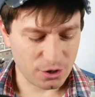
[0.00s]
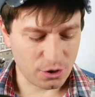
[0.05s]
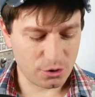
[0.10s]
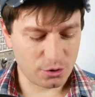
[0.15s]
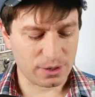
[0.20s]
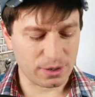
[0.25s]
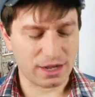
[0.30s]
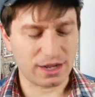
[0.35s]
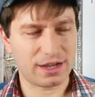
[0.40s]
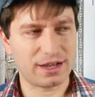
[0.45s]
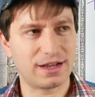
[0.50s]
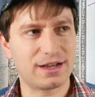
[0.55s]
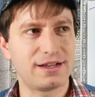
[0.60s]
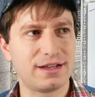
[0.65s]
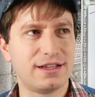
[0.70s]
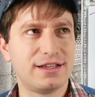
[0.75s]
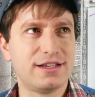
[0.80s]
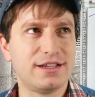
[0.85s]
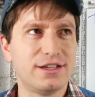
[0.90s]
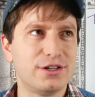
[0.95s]
Oh,
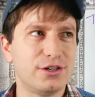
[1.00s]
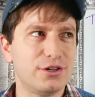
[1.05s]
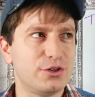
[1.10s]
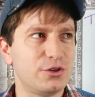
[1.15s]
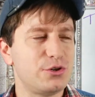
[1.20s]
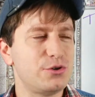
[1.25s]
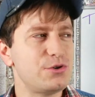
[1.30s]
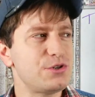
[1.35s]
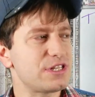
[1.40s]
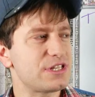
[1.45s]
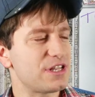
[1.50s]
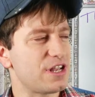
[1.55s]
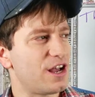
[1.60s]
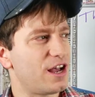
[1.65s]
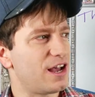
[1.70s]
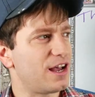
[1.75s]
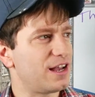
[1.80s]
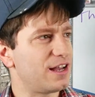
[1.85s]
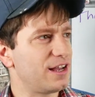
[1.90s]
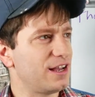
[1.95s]
who
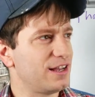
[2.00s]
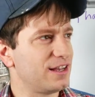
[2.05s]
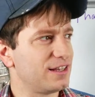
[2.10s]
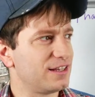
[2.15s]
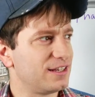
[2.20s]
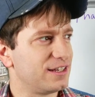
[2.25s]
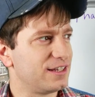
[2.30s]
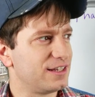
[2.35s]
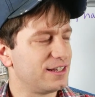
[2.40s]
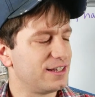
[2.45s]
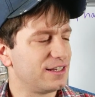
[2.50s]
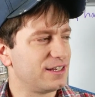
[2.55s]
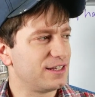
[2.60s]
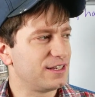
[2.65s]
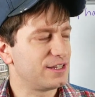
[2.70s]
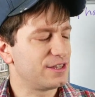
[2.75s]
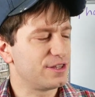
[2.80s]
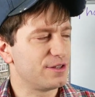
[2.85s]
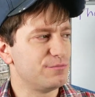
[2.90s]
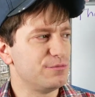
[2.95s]
saw
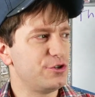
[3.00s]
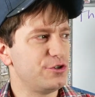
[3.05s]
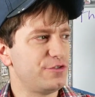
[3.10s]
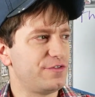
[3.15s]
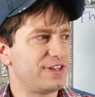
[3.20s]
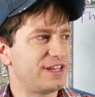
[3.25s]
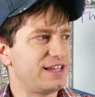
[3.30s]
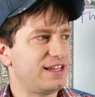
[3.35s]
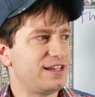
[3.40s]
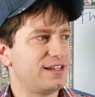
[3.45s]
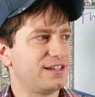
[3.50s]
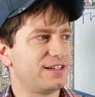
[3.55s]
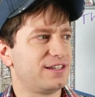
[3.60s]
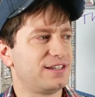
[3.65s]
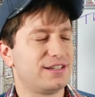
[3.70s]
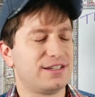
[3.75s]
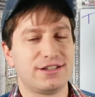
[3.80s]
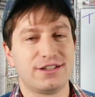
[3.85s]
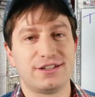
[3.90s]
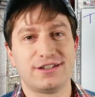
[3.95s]
the movie
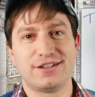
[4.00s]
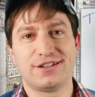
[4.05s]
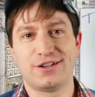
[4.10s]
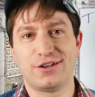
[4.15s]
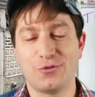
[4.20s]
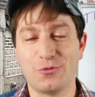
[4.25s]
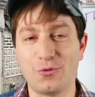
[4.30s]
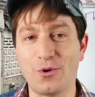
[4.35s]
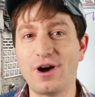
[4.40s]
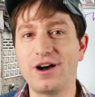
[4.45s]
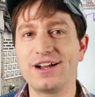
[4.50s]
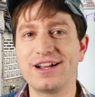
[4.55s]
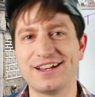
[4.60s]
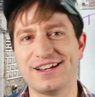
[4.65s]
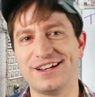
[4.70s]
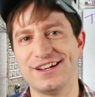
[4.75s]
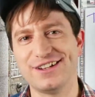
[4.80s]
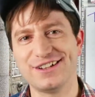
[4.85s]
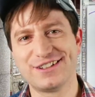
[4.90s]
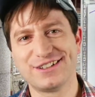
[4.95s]

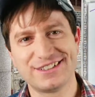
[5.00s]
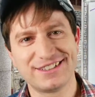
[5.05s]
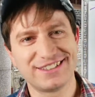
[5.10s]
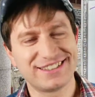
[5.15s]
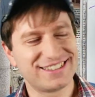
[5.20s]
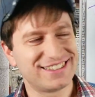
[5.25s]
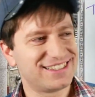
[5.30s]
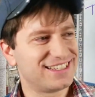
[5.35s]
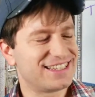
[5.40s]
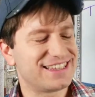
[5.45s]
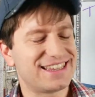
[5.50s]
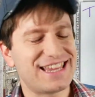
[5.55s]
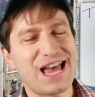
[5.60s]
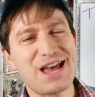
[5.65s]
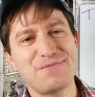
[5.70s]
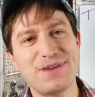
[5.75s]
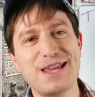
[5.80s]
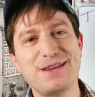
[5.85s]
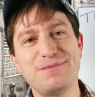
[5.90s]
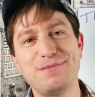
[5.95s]
Wonka?
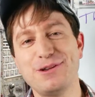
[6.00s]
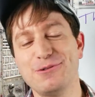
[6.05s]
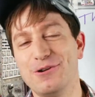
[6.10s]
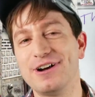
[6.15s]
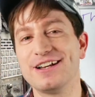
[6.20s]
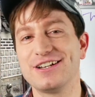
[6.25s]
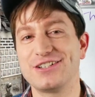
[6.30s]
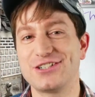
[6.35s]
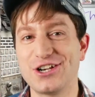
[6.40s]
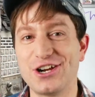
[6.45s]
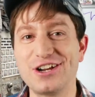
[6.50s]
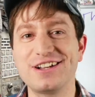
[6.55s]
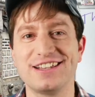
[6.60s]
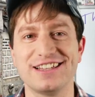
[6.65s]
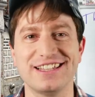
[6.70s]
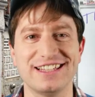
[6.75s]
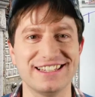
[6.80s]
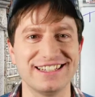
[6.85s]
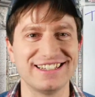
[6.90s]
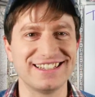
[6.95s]
That made me want
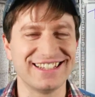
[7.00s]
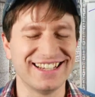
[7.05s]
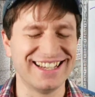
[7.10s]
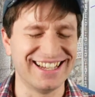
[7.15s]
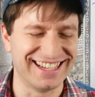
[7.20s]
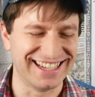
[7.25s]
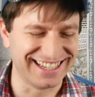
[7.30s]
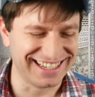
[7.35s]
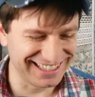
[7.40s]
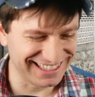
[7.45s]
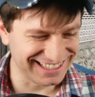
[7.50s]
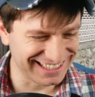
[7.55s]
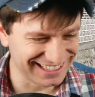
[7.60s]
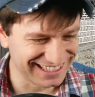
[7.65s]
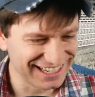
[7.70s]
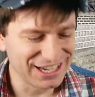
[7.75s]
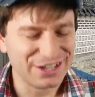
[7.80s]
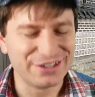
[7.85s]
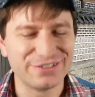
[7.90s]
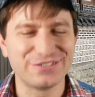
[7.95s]
chocolate.
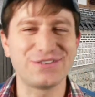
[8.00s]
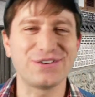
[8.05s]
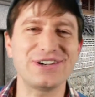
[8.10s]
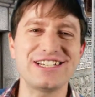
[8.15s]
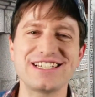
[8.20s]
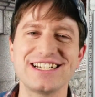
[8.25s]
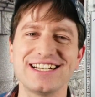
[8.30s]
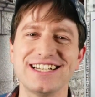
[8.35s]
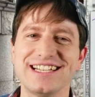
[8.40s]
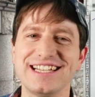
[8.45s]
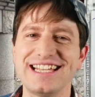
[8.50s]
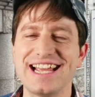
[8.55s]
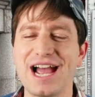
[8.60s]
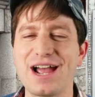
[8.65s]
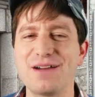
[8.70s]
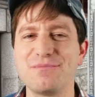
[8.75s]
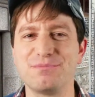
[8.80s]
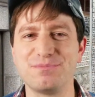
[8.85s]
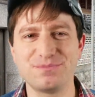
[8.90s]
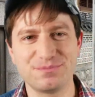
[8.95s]
Fortunately,
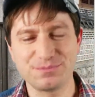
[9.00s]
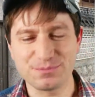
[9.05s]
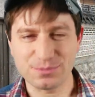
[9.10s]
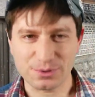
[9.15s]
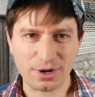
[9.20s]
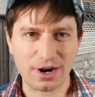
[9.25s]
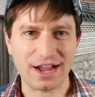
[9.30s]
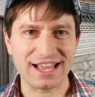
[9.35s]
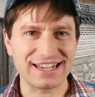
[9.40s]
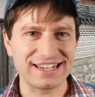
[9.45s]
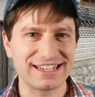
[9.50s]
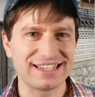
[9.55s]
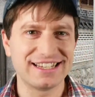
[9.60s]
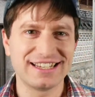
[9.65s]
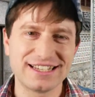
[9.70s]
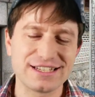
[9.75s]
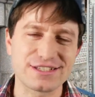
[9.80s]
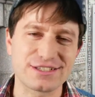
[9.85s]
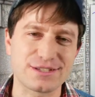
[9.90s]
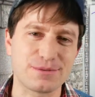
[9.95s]
I brought
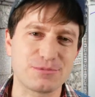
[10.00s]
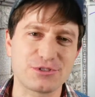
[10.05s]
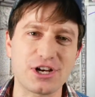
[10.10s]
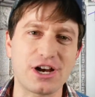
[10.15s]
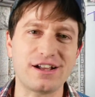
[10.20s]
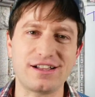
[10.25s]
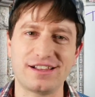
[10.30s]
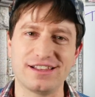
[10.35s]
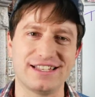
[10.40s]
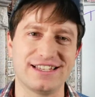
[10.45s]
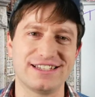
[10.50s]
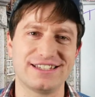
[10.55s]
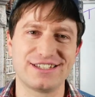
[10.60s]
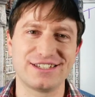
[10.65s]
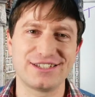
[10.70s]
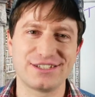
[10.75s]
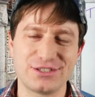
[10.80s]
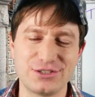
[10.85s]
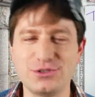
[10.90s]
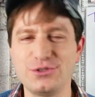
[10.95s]
some chocolate
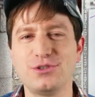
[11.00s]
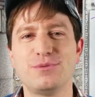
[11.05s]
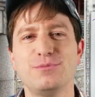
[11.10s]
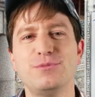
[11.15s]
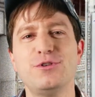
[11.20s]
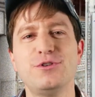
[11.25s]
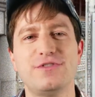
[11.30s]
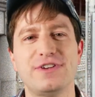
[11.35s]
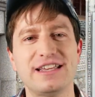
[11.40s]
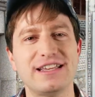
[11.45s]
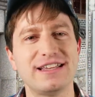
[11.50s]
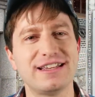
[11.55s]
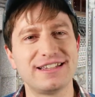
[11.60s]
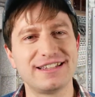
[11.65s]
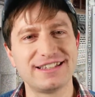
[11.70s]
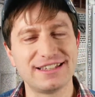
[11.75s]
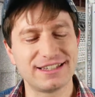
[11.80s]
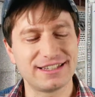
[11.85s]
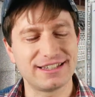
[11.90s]
to the movie,